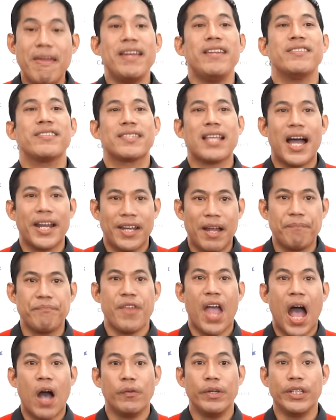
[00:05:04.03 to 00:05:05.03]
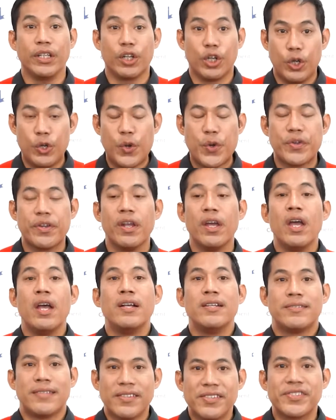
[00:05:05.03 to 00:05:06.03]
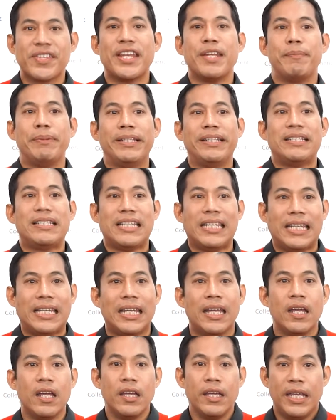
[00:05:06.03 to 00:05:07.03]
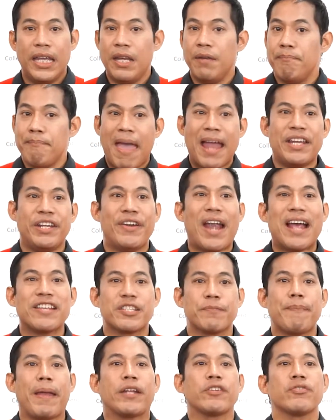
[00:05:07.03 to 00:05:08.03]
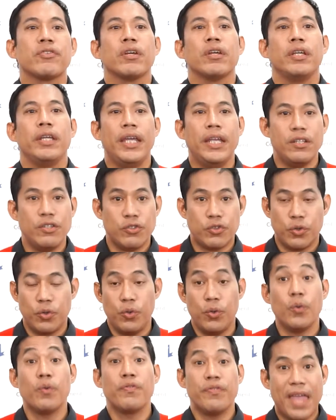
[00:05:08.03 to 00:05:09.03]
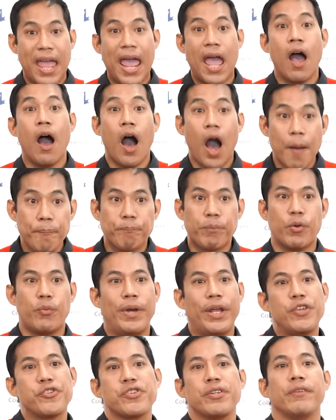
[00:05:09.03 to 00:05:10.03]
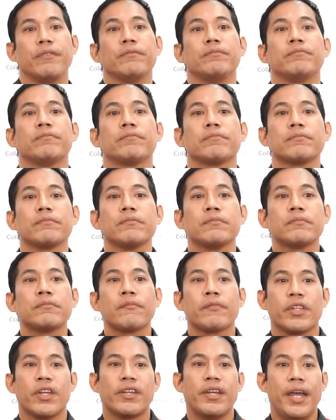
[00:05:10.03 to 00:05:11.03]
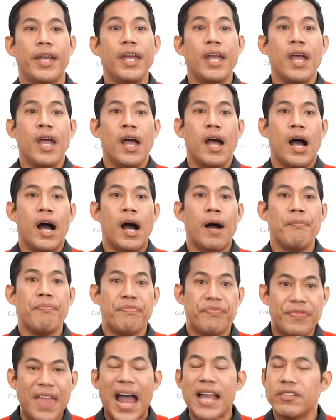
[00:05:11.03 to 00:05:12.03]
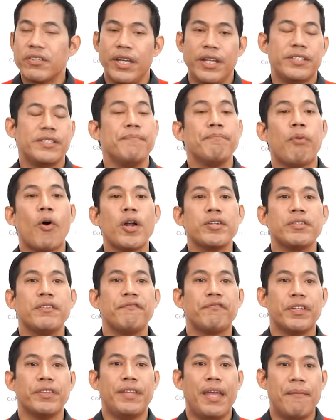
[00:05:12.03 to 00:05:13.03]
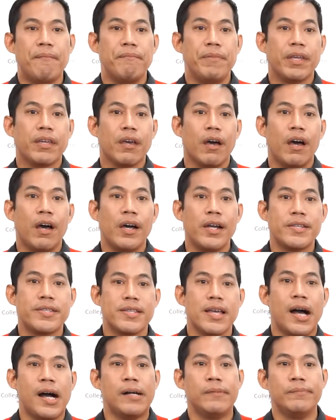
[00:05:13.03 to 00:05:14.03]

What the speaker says: many startups now include sustainability in many aspects into their operation. okay, that it's important for them because